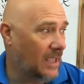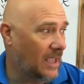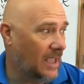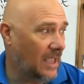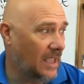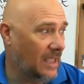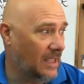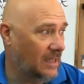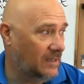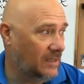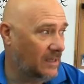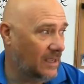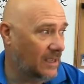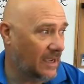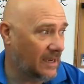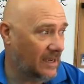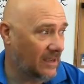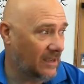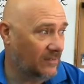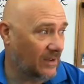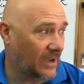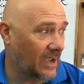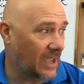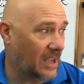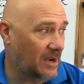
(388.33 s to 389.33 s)
And I
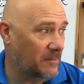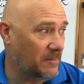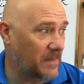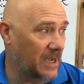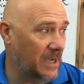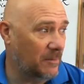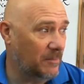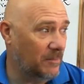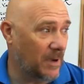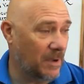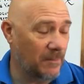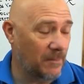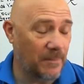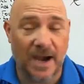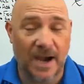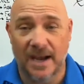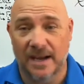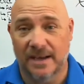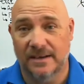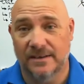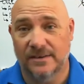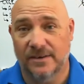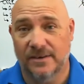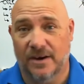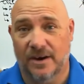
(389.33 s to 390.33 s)
guess I got to make up my
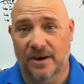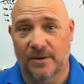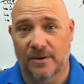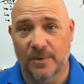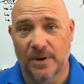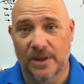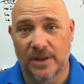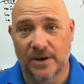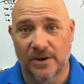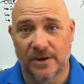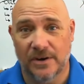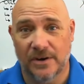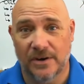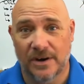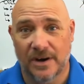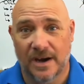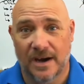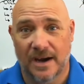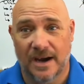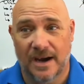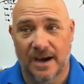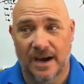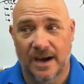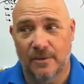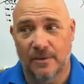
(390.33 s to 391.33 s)
mind on whether
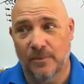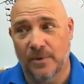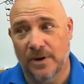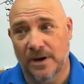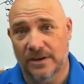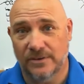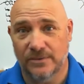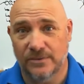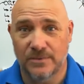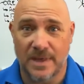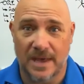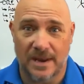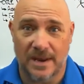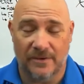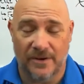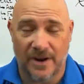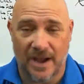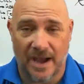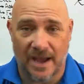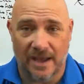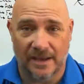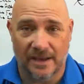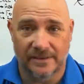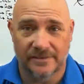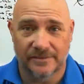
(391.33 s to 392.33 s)
I want to do that or
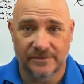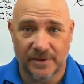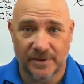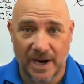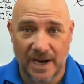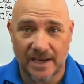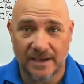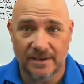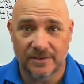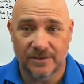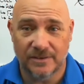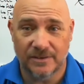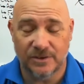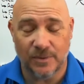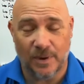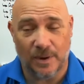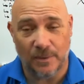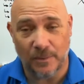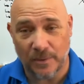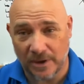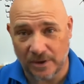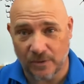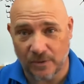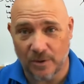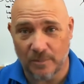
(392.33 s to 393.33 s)
not, right? Do I
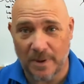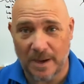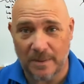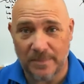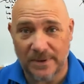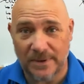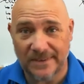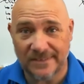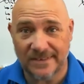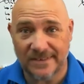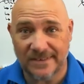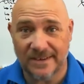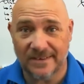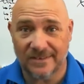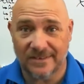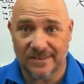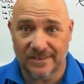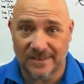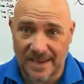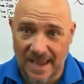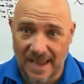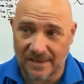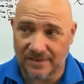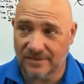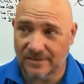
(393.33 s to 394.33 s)
want to grow my business?
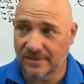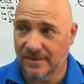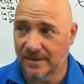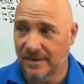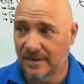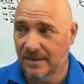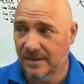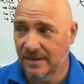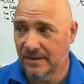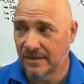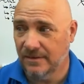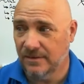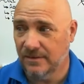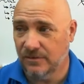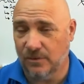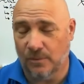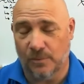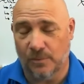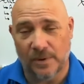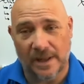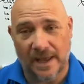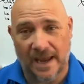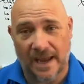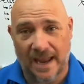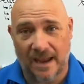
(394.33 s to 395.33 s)
Yes. So
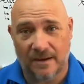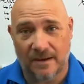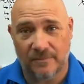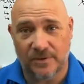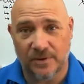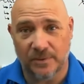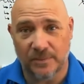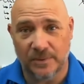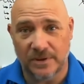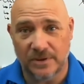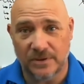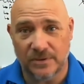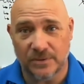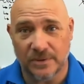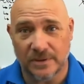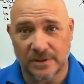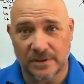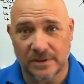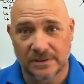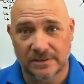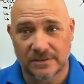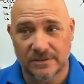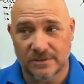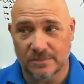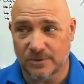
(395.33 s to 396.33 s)
will I have to
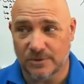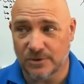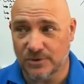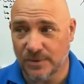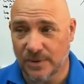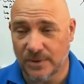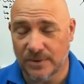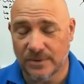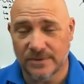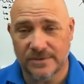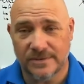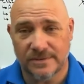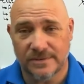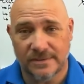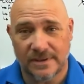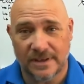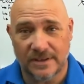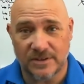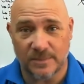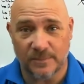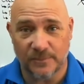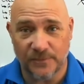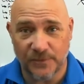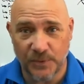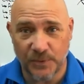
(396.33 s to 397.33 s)
endure some trolls and
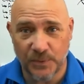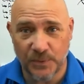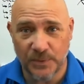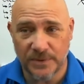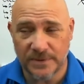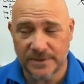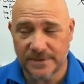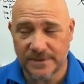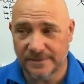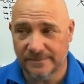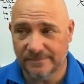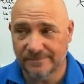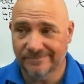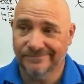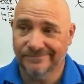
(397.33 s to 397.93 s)
some fools?